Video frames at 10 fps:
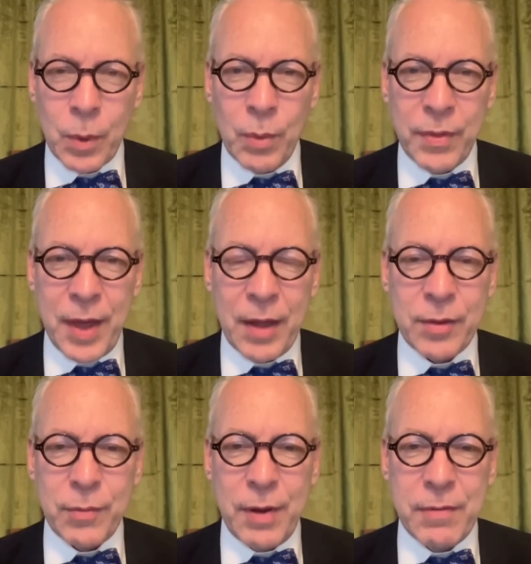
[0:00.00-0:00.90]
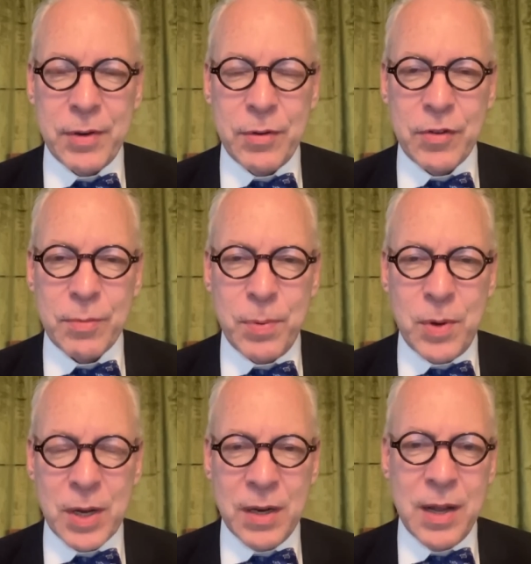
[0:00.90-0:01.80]
without the revenue to support
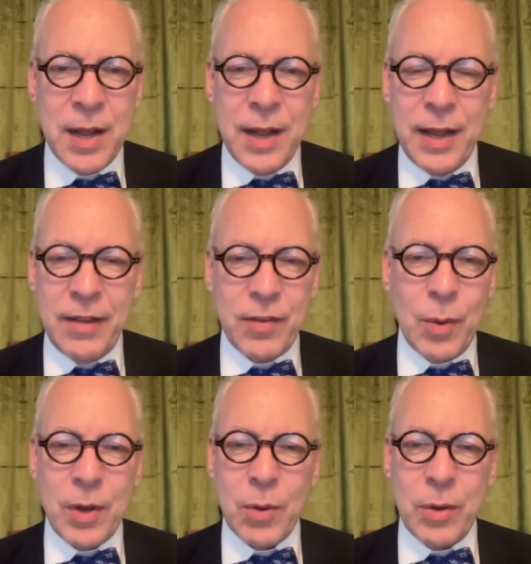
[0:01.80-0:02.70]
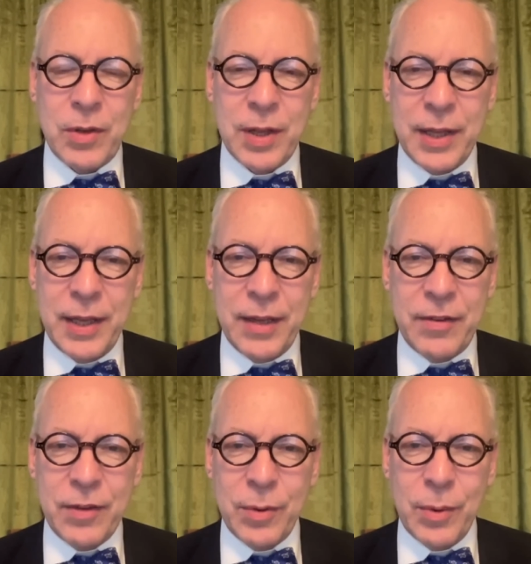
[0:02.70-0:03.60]
it is only going to lead
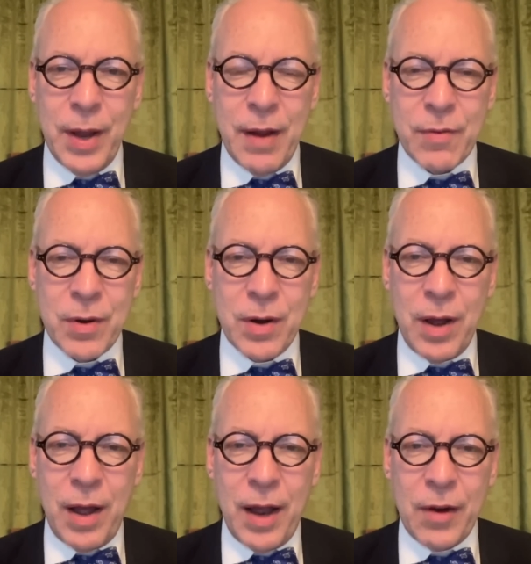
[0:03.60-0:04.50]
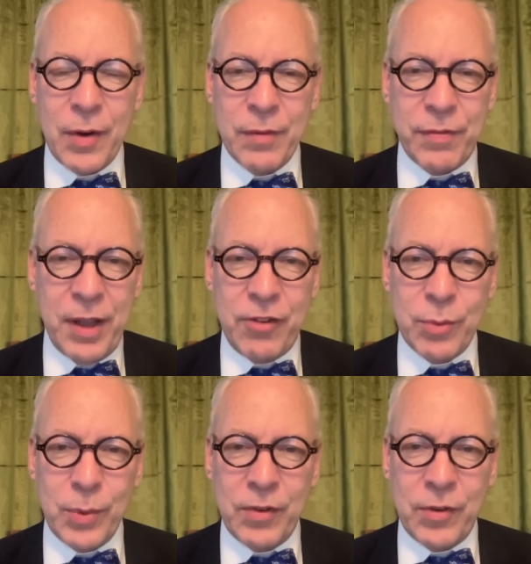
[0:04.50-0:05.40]
to ever higher
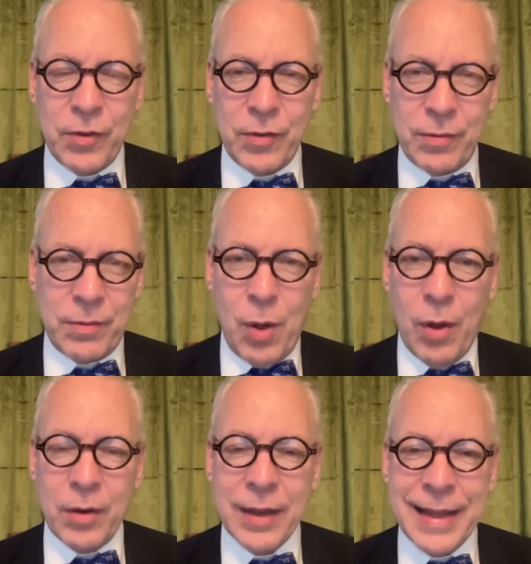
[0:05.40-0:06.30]
inflation, which is called